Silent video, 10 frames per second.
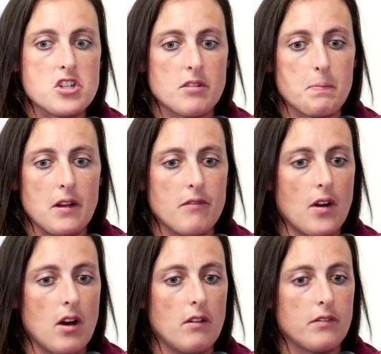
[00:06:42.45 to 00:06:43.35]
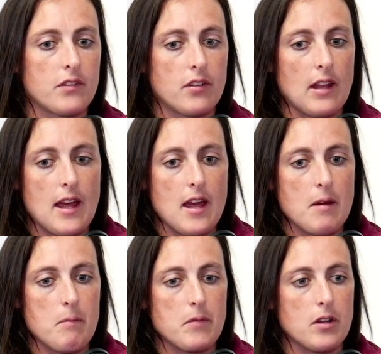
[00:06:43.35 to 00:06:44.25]
she's been involved
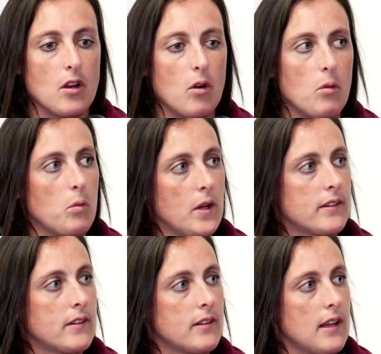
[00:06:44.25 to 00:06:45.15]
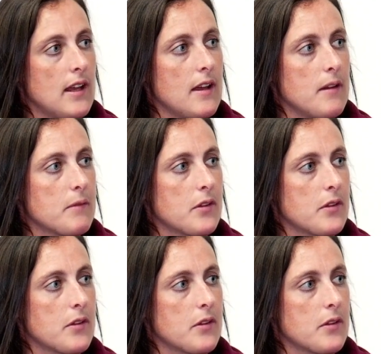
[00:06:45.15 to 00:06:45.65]
um, you know, with uh,